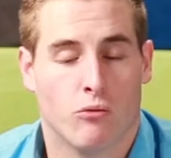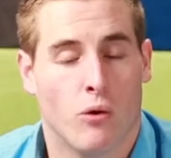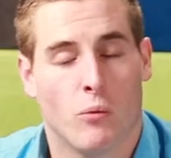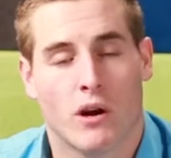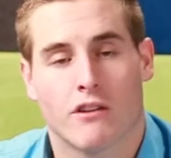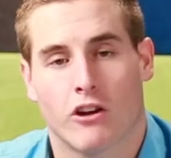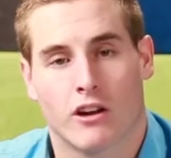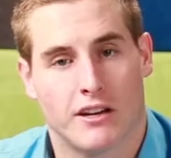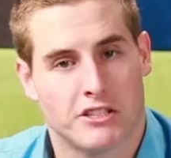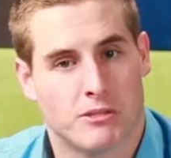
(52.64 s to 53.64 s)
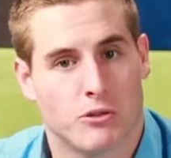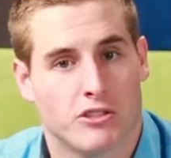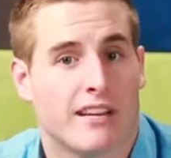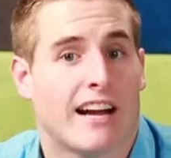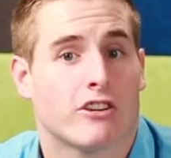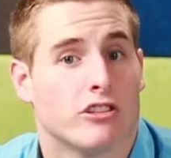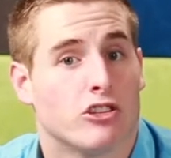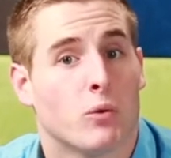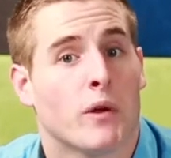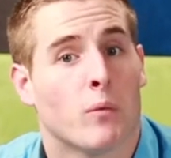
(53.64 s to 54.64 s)
of what one of our customers is actually
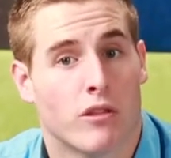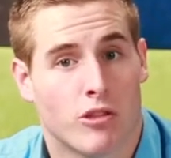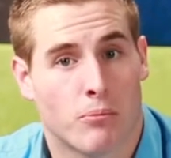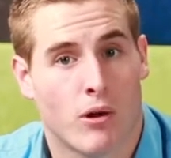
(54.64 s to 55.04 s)
doing with the